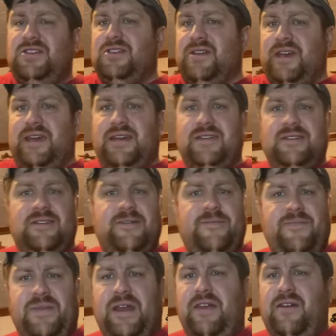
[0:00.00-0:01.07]
links
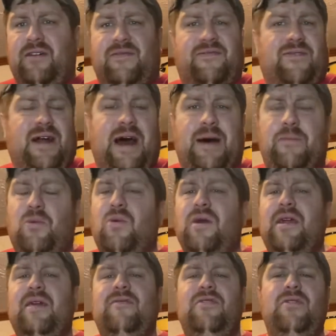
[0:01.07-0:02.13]
that you can fry.
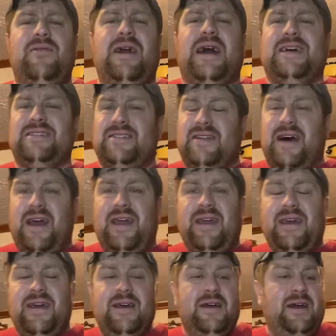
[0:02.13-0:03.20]
Whatever you guys
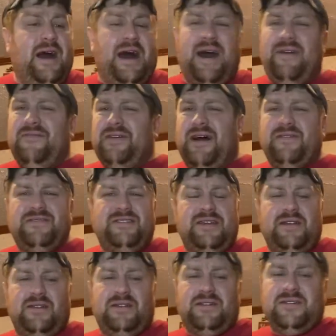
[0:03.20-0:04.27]
like. I've
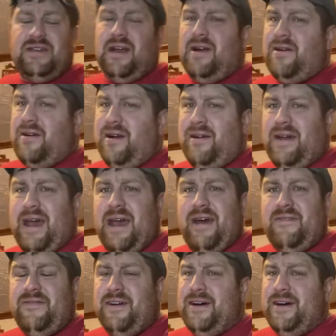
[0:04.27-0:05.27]
seen sauerkraut have